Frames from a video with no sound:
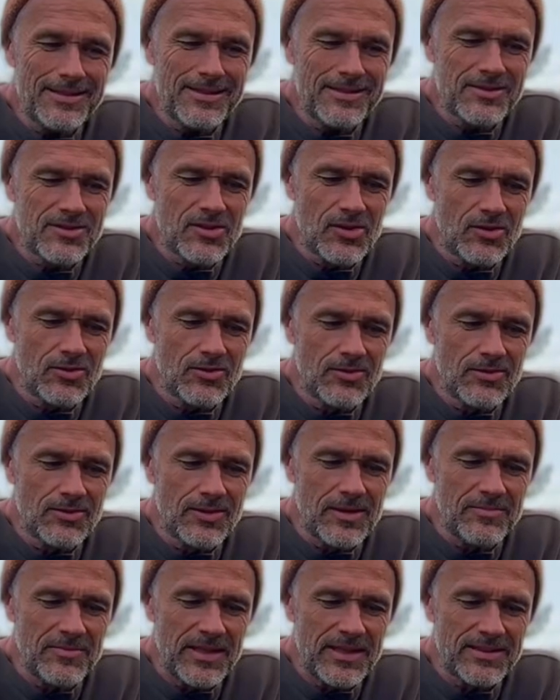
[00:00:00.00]
it's so
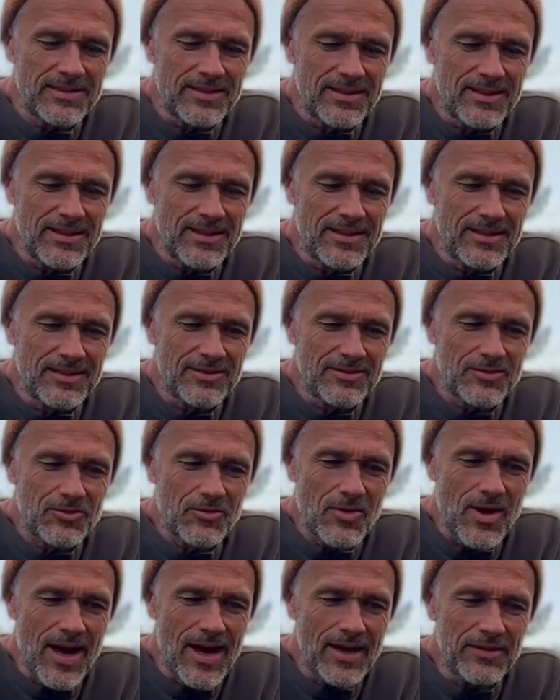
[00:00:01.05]
amazing
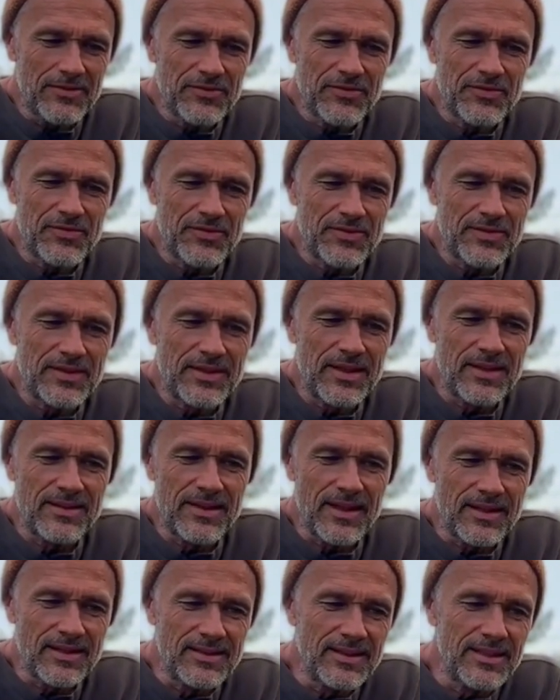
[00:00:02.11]
to have the
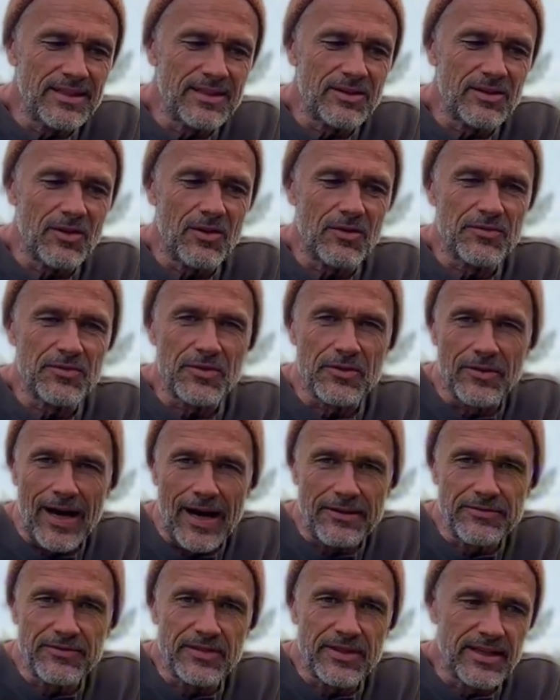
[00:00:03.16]
technique of
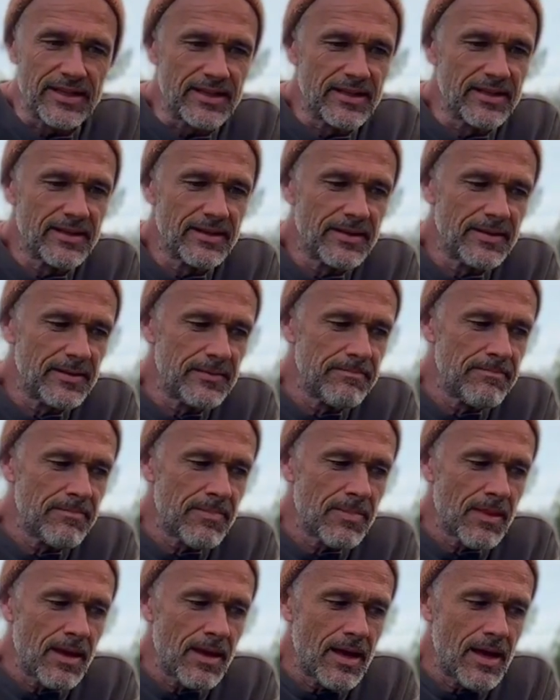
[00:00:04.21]
grafting.
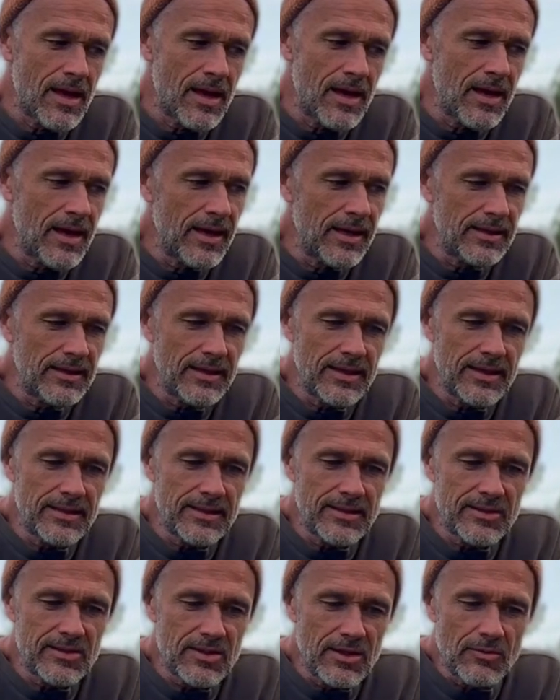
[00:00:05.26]
It
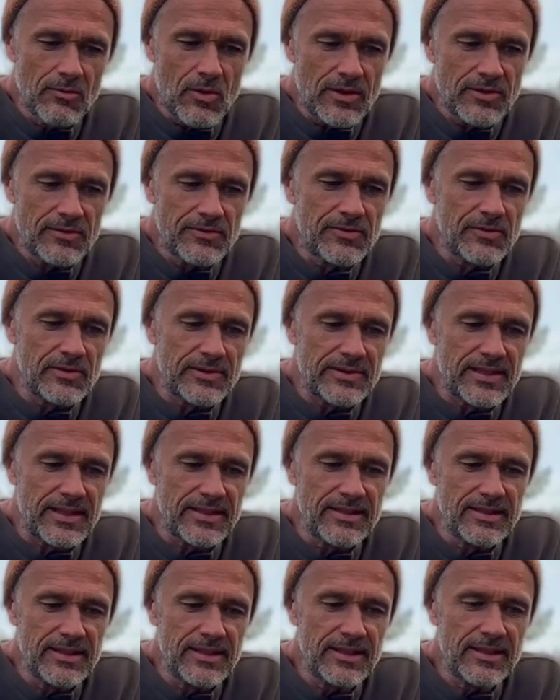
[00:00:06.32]
is a wonderful
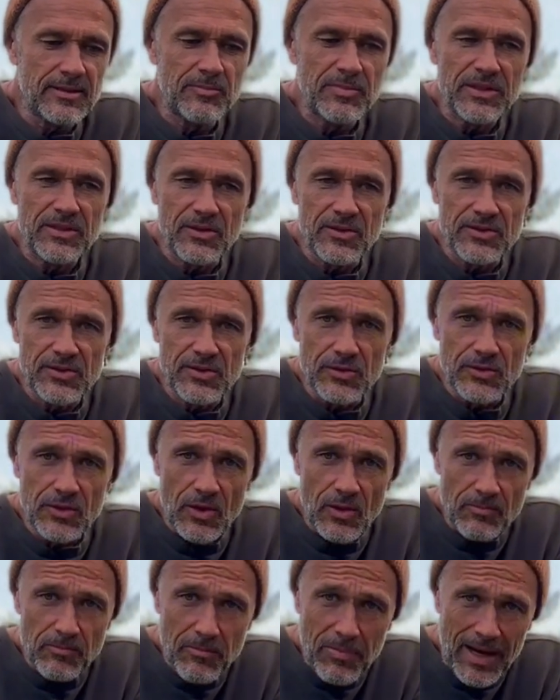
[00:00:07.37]
technique because you
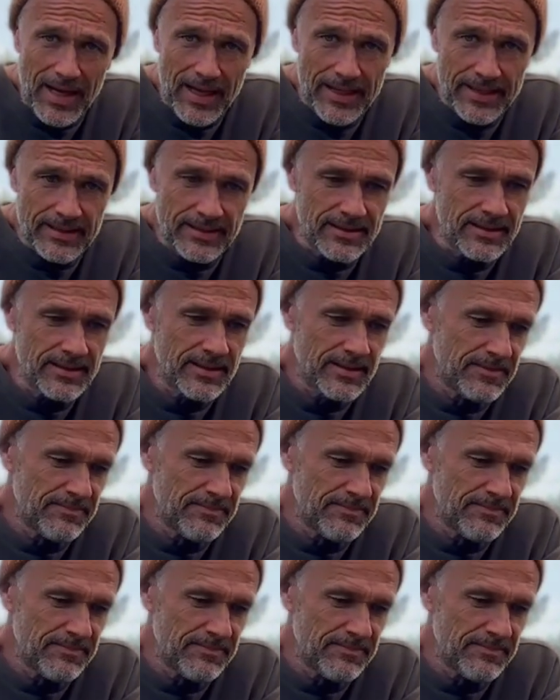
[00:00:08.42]
combine